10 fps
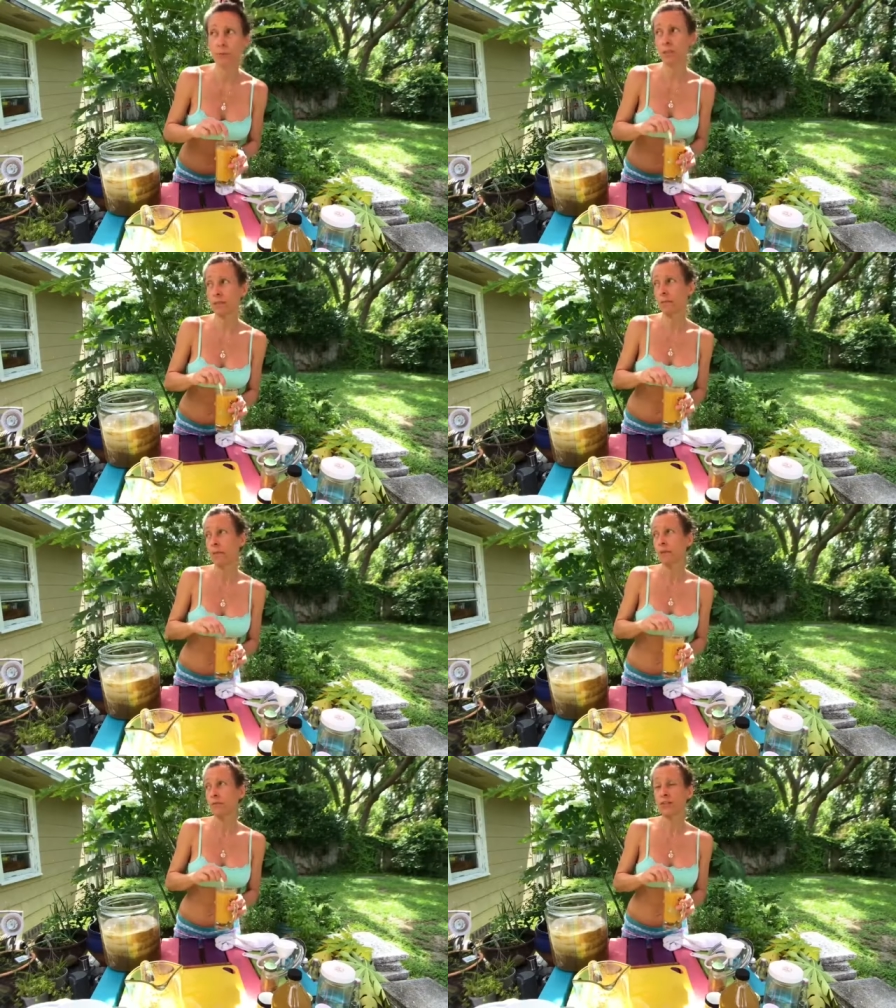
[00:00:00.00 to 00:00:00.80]
were
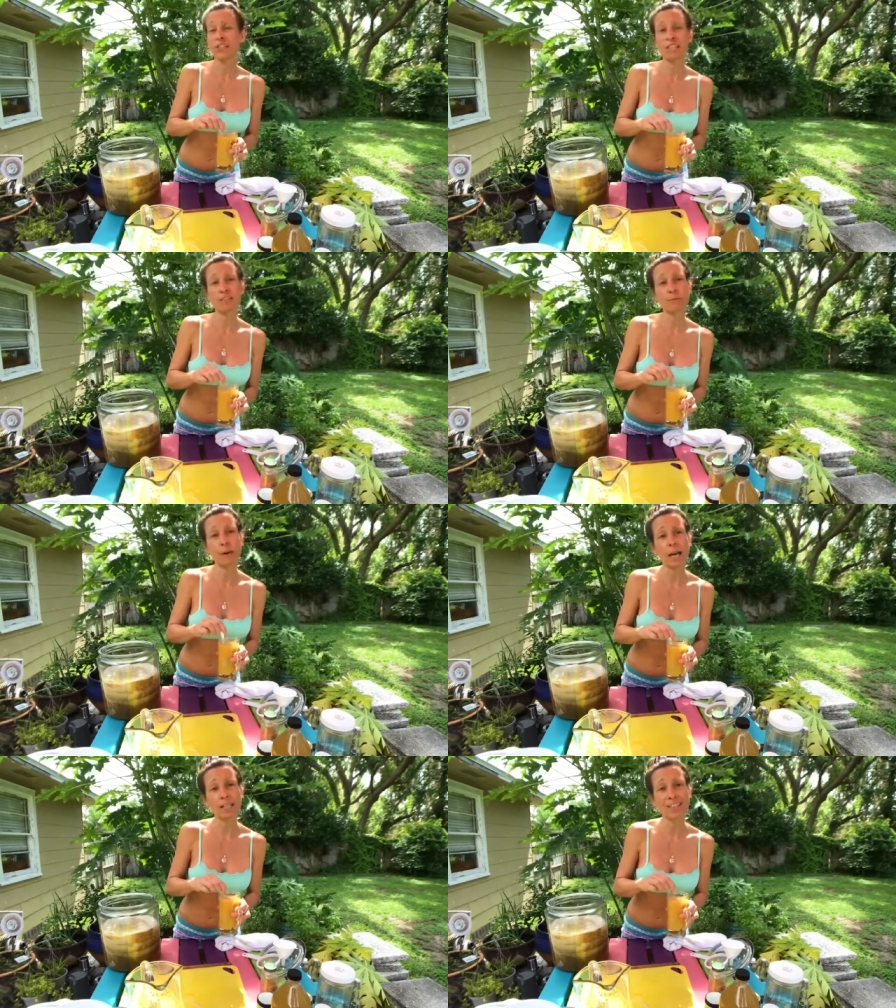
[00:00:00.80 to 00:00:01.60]
received
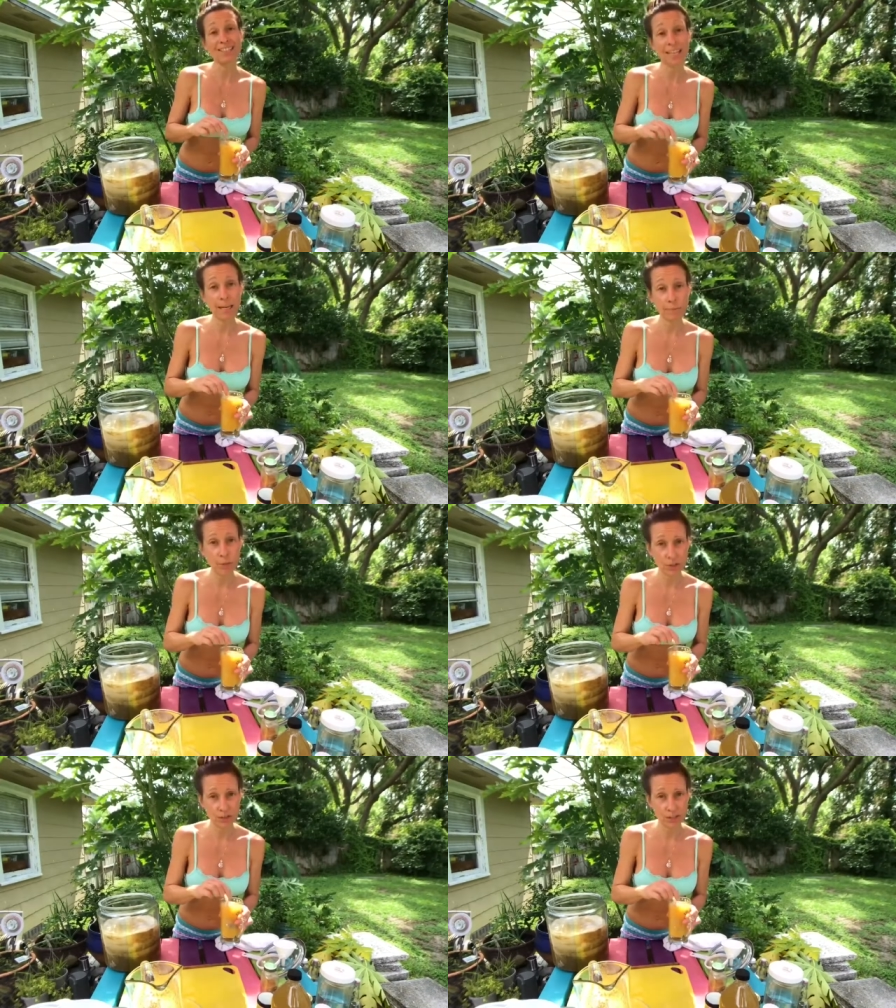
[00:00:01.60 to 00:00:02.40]
by the same
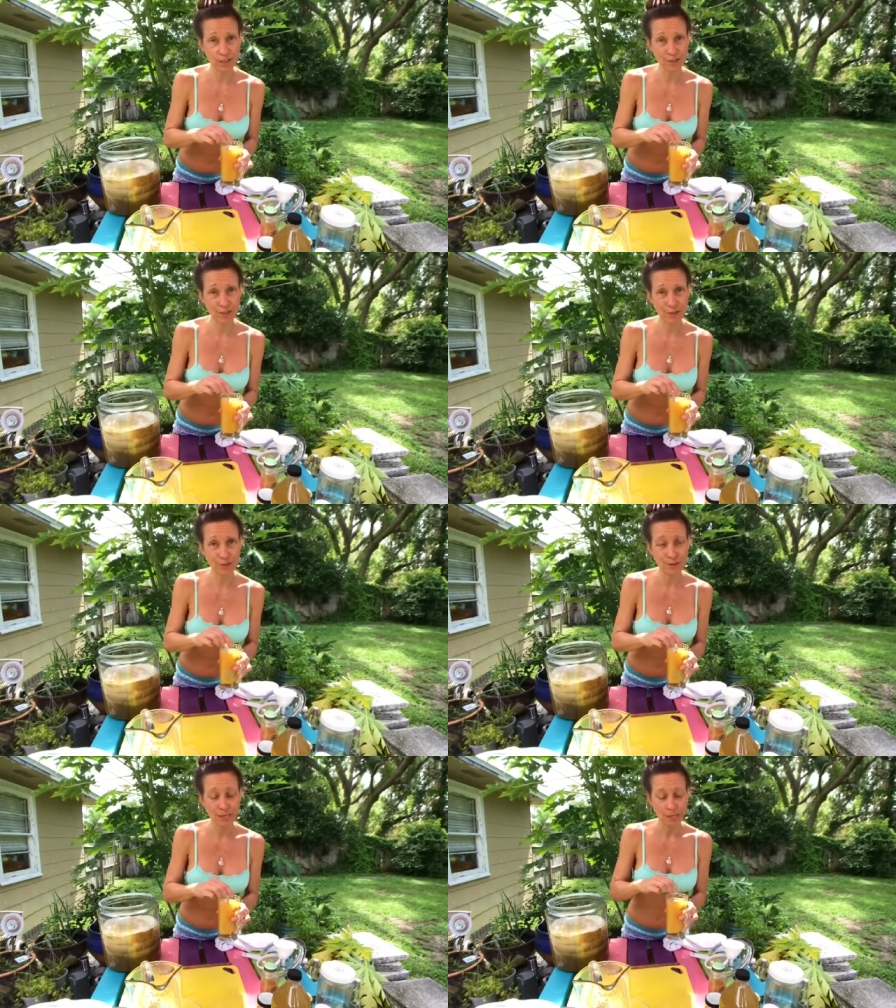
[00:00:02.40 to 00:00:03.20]
person.
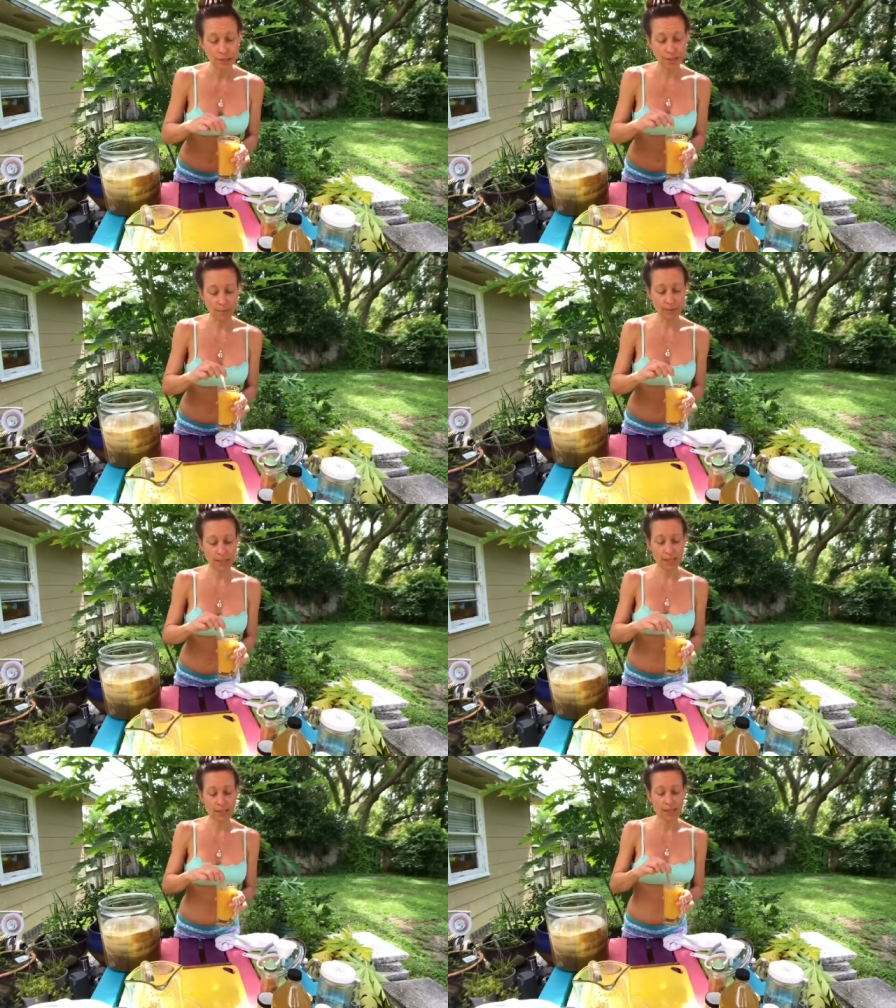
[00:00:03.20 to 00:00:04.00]
So
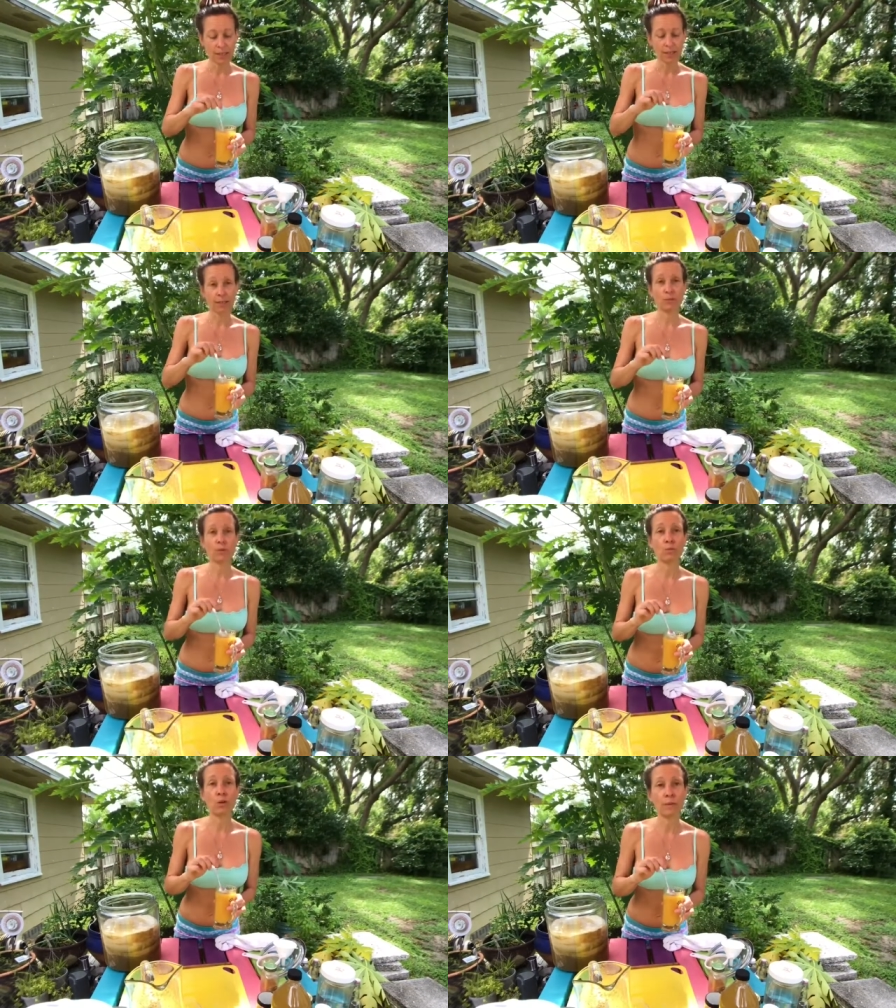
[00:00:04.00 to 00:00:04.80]
somebody, it was
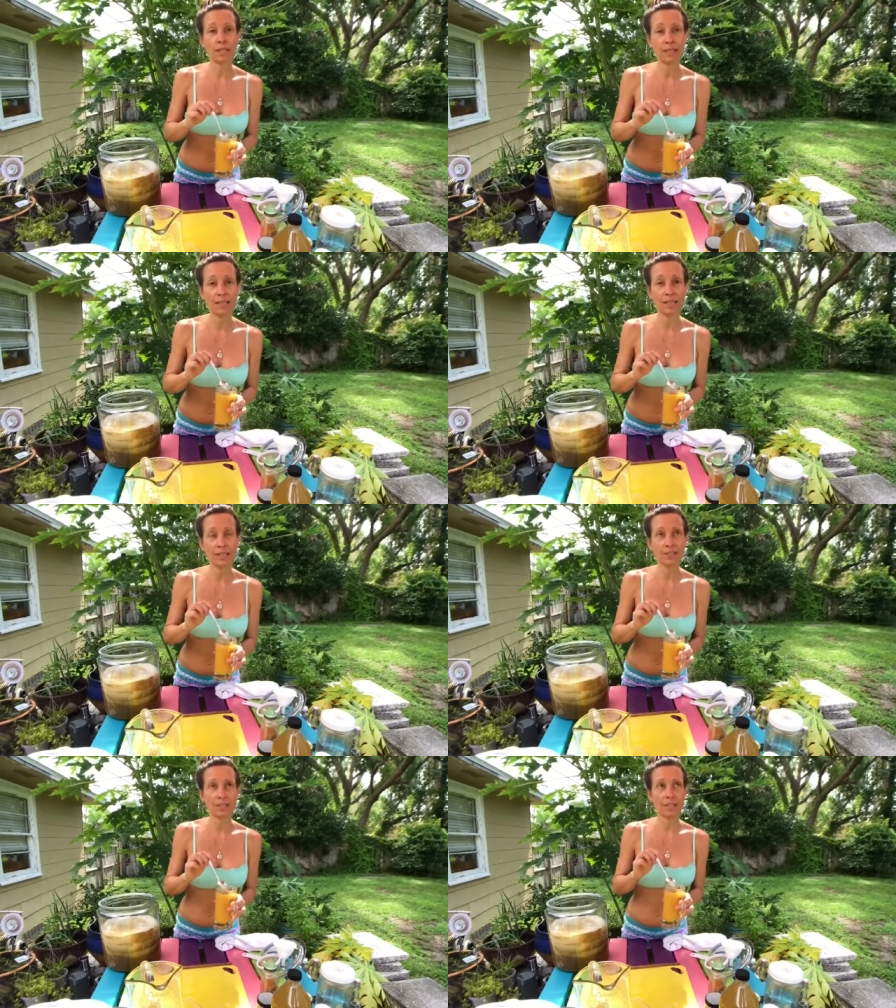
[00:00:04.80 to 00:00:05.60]
a woman
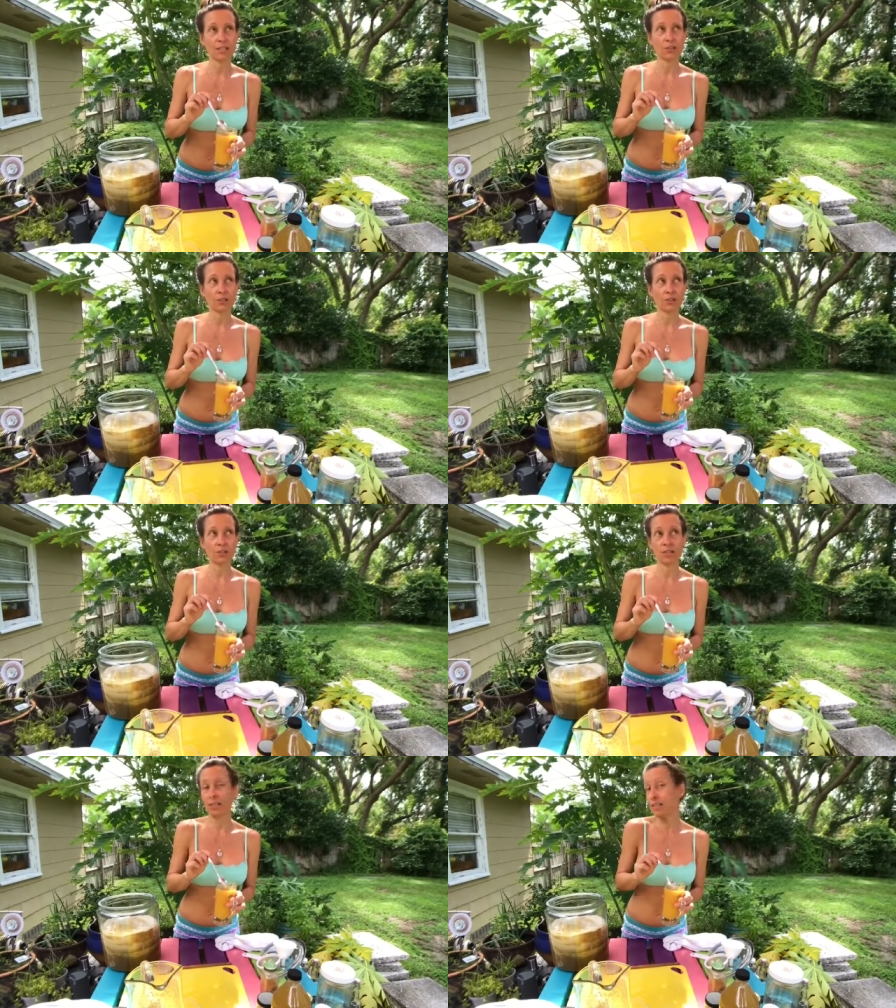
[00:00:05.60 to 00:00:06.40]
that's in her
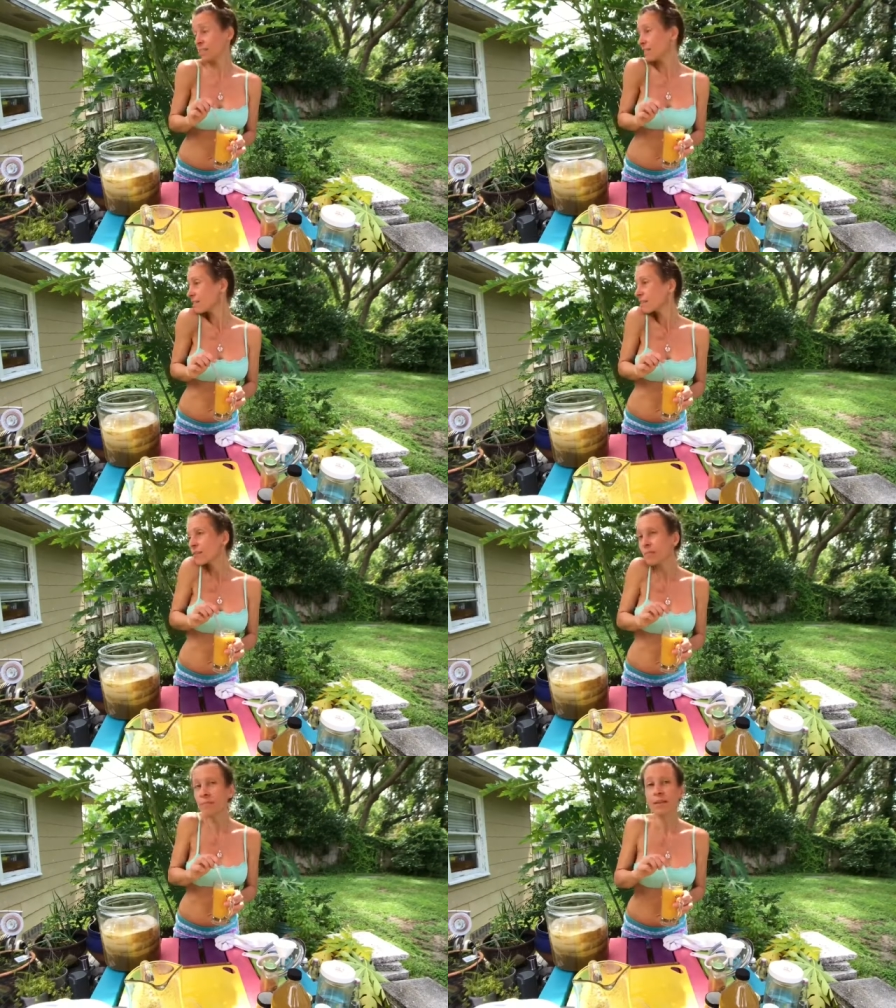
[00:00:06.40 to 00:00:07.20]
60s
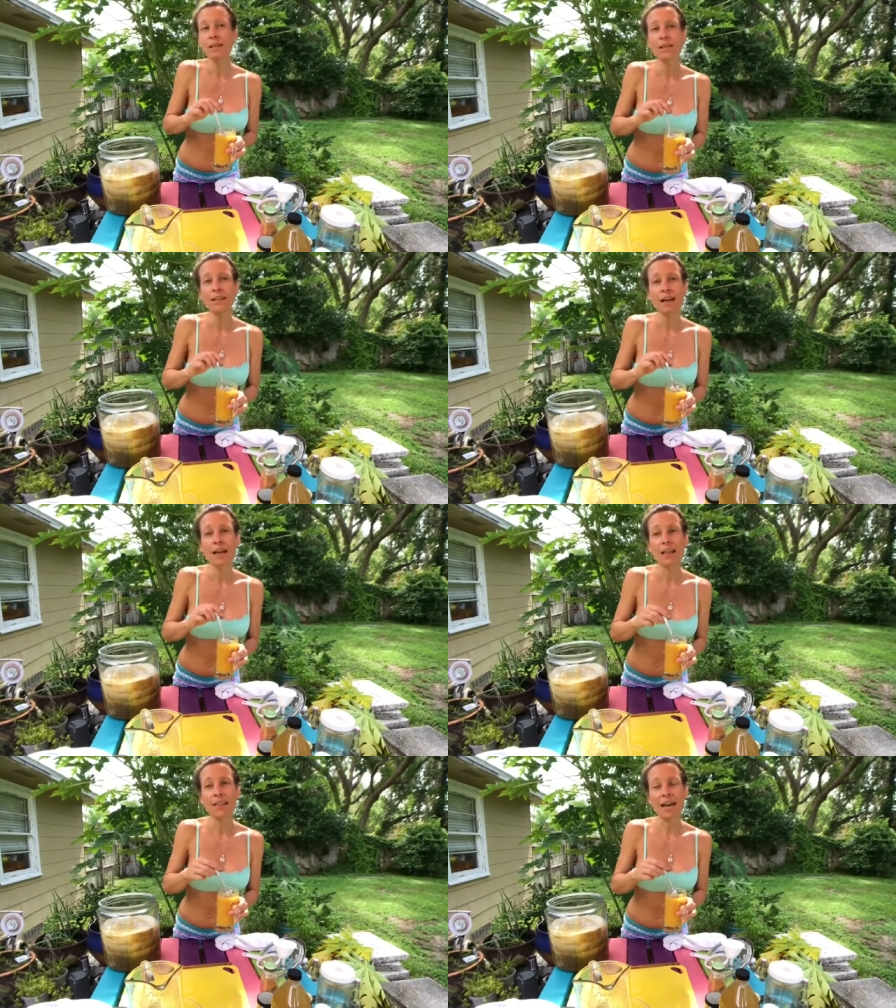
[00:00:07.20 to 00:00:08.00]

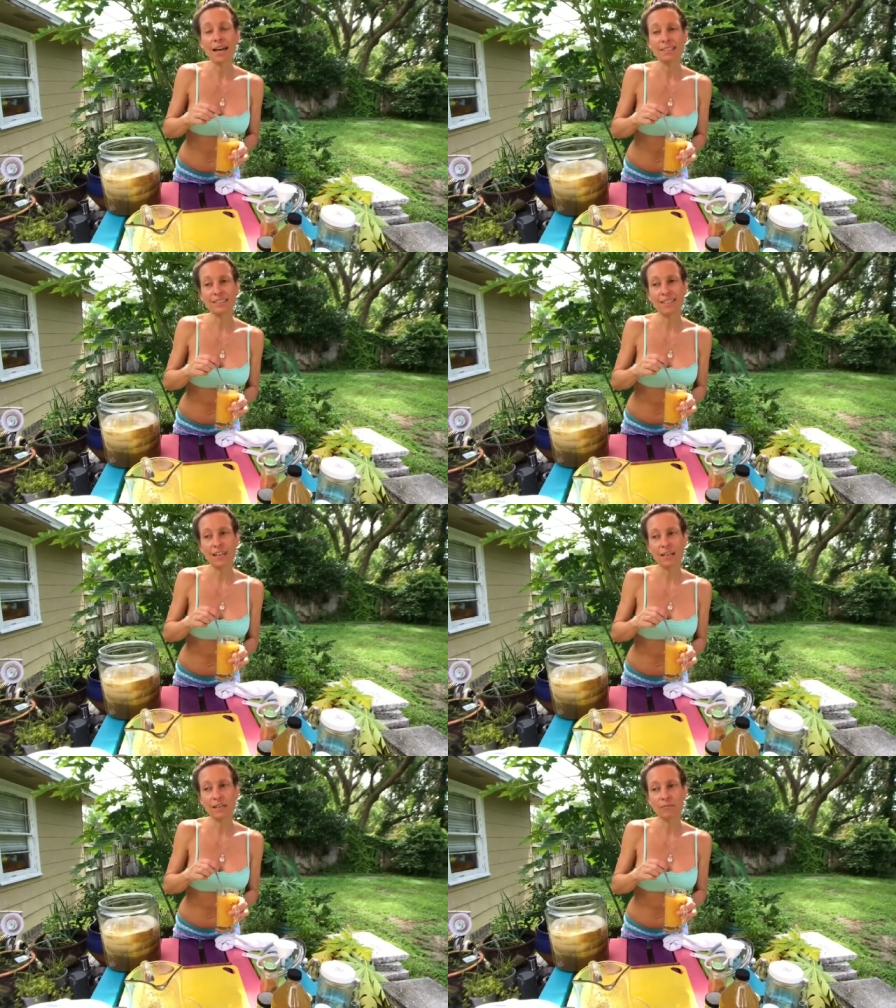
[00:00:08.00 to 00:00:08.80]
that
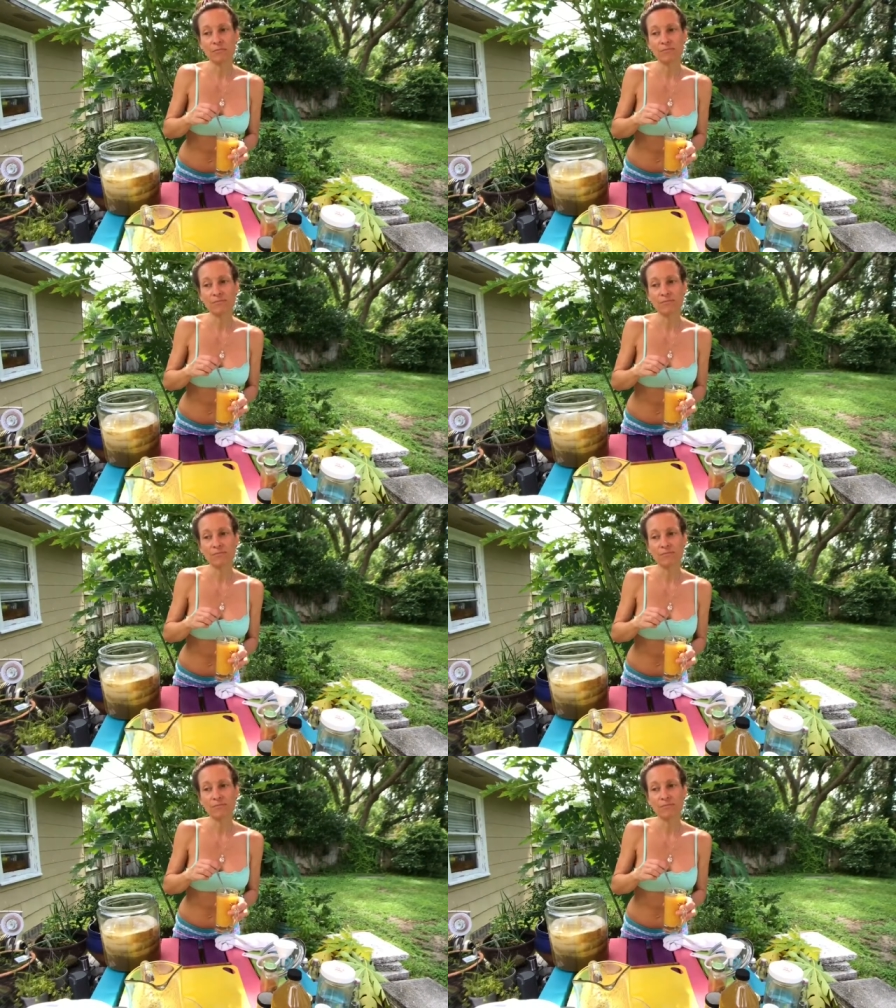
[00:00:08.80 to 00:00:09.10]
um,